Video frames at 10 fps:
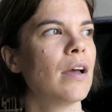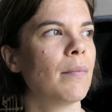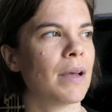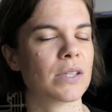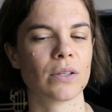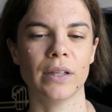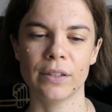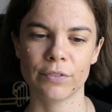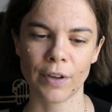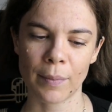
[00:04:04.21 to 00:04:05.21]

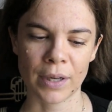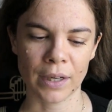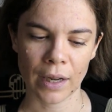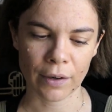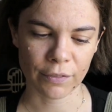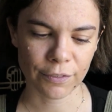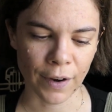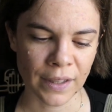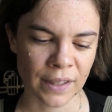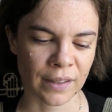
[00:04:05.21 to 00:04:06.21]
masculine feminine and
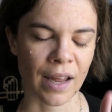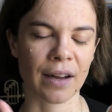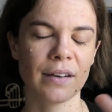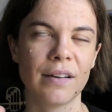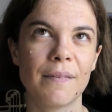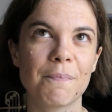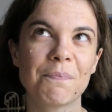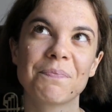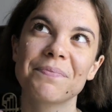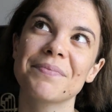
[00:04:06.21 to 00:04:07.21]
finding that
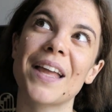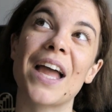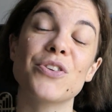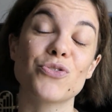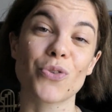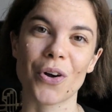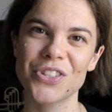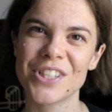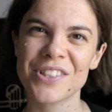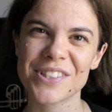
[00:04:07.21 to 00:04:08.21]

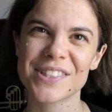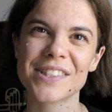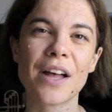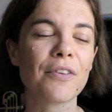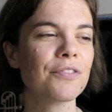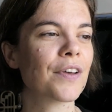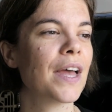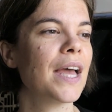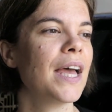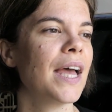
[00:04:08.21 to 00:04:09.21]
androgynous self
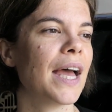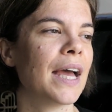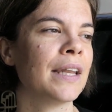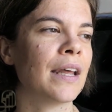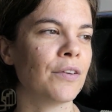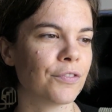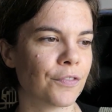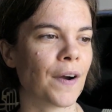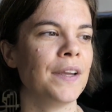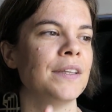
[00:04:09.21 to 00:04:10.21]
and, and
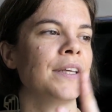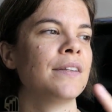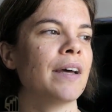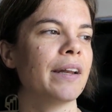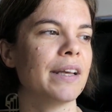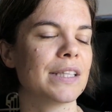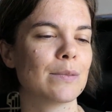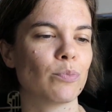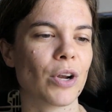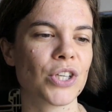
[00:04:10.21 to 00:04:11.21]
finding that
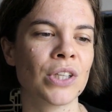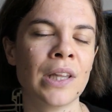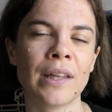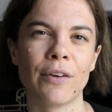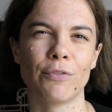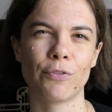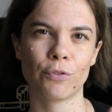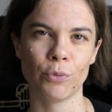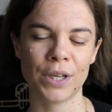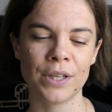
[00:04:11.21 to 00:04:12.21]
expression and that
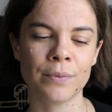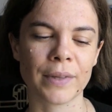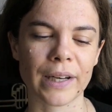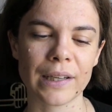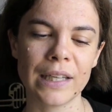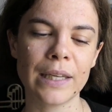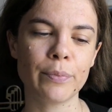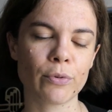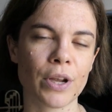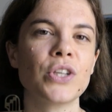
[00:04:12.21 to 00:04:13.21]
freedom, that
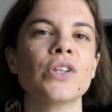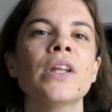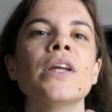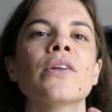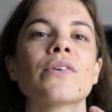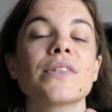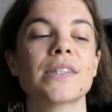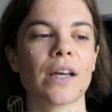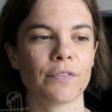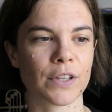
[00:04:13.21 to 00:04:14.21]
liberation in your
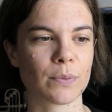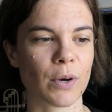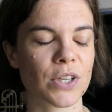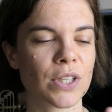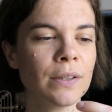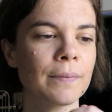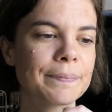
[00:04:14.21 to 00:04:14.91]
self expression.